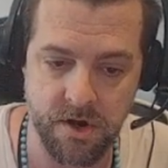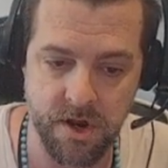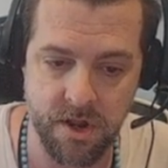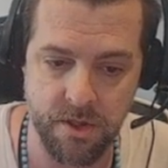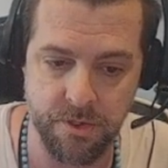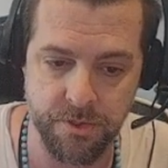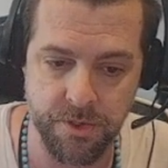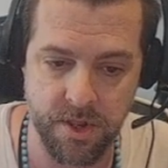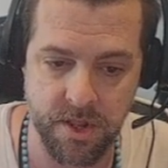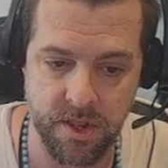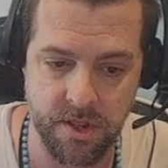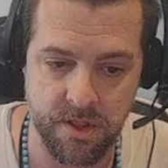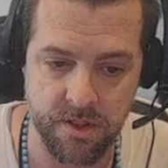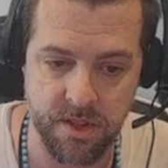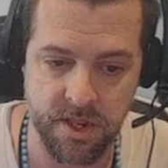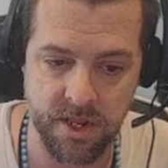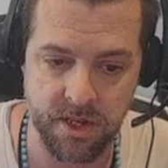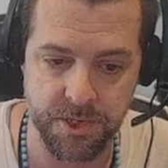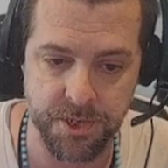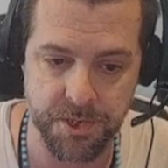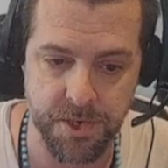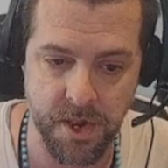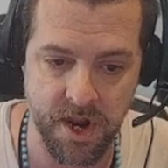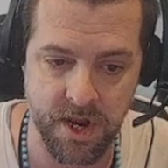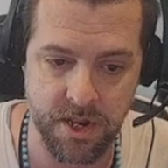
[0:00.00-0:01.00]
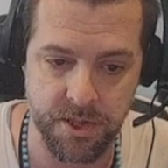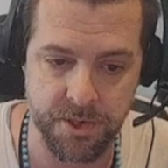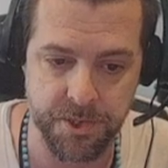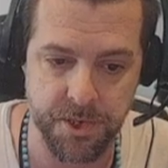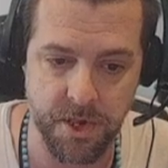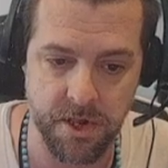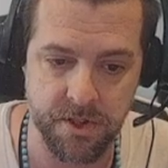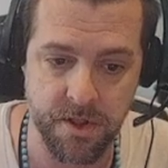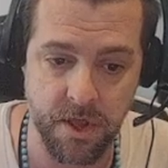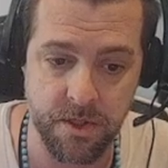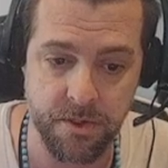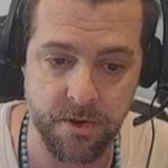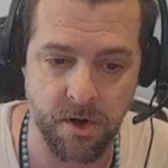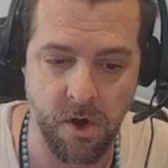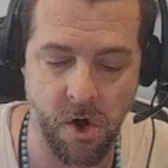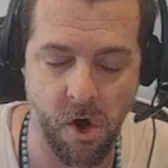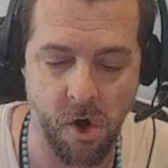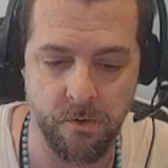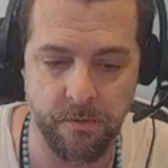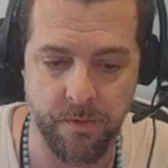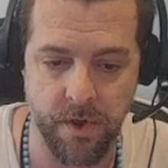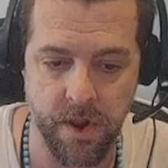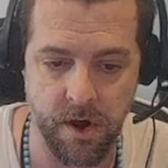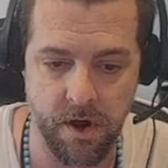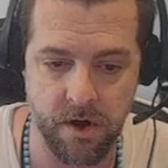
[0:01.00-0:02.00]
and then excites another
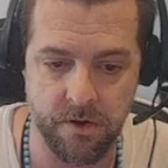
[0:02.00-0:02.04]
column of air,